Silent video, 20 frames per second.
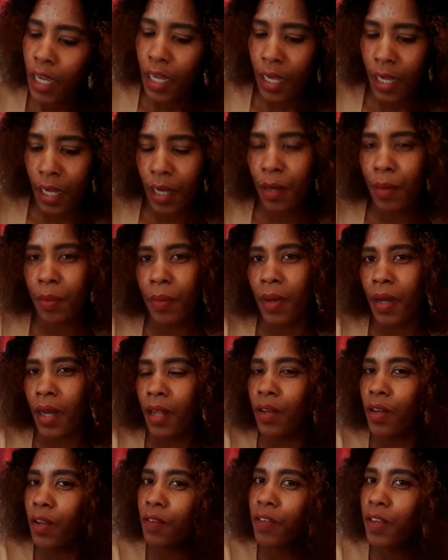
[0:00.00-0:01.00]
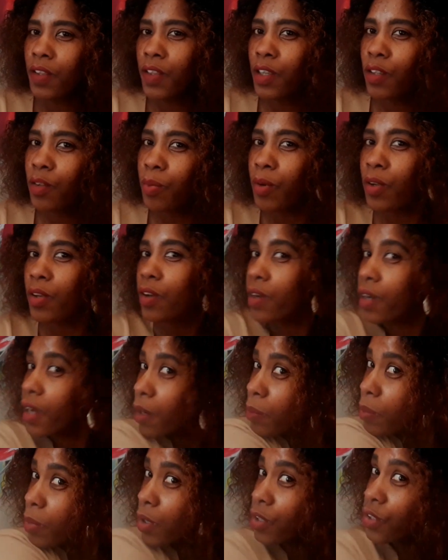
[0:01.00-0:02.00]
I'm loving this product.
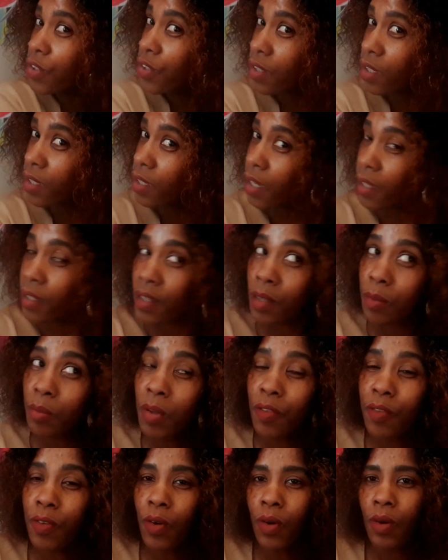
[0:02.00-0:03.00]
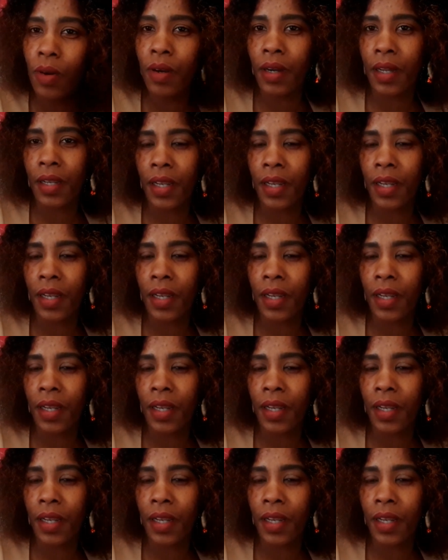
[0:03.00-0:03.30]
I purchased it, I said before,